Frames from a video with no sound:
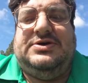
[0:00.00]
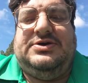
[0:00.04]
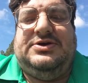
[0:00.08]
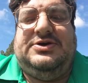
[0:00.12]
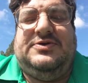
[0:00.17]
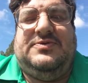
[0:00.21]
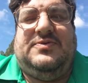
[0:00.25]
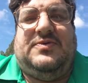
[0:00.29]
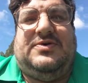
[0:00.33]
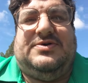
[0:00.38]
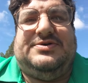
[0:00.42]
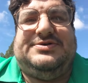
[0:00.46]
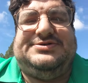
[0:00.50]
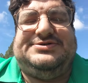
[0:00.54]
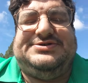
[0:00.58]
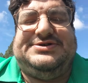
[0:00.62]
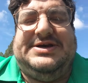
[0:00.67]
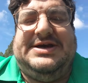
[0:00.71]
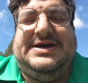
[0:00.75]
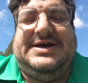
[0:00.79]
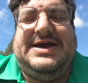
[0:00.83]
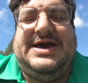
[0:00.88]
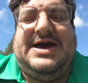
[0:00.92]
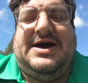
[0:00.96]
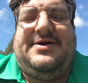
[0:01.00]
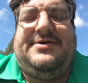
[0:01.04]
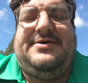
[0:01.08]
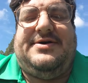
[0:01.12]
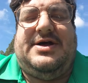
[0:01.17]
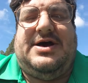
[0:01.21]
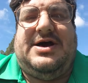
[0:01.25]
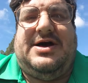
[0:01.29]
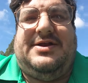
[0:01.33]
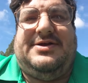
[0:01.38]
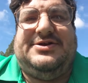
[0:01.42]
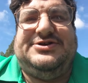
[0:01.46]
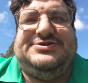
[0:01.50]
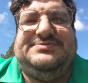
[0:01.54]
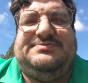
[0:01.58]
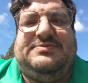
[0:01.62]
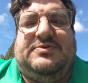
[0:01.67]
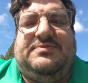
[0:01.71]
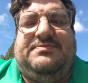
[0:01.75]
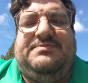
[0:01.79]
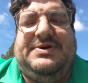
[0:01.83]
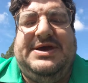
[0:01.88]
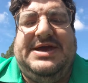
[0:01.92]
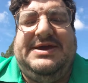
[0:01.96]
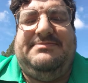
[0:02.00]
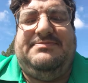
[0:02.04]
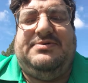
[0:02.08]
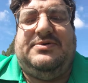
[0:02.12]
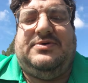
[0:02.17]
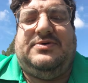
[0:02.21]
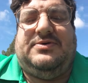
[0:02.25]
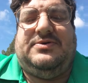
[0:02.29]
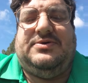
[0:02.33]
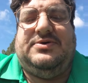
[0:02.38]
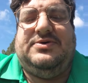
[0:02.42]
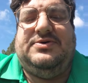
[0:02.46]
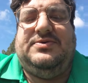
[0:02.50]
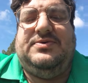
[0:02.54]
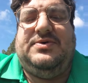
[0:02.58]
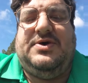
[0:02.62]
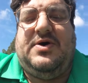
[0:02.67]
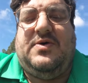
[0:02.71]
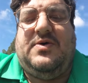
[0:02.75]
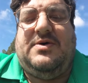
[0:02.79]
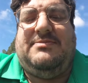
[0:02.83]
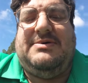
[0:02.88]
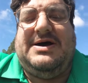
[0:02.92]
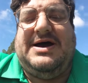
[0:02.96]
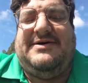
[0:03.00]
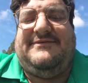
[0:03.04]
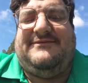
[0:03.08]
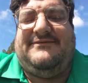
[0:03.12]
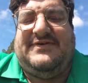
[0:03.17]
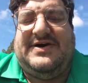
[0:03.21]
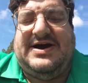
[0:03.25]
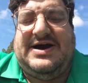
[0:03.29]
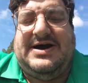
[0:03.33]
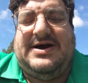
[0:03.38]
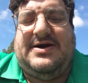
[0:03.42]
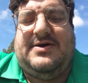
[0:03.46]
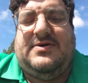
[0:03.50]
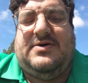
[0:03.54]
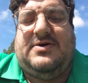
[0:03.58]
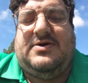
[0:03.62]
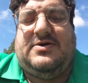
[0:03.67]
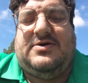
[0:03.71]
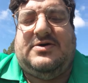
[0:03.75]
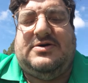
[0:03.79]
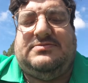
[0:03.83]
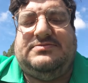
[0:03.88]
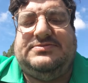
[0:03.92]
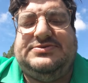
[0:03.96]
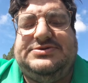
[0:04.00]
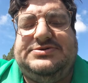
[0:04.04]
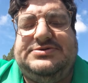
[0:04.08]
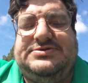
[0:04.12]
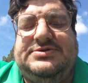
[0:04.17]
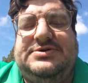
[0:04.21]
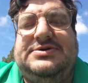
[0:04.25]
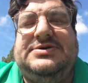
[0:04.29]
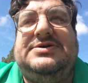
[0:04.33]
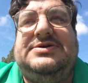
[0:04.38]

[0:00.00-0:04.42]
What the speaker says: You want to seek out knowledgeable people who know about firearms.